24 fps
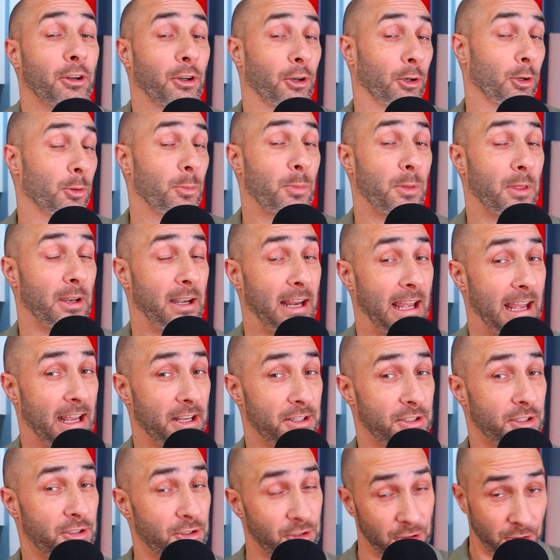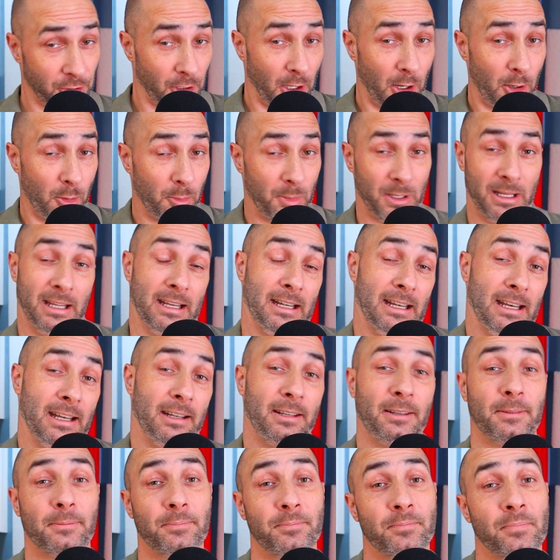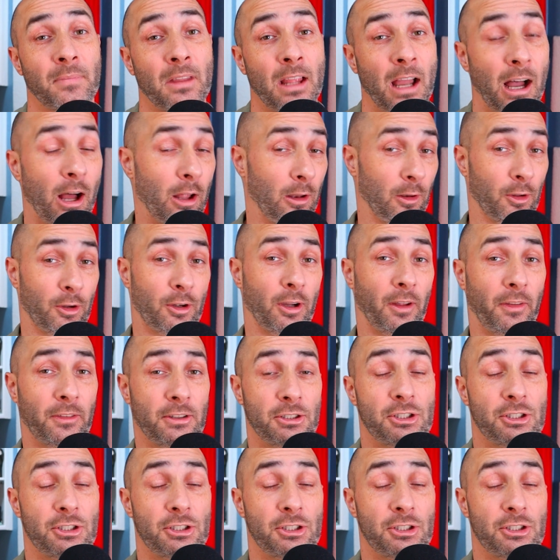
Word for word: a group that has strobe in it. I'll look on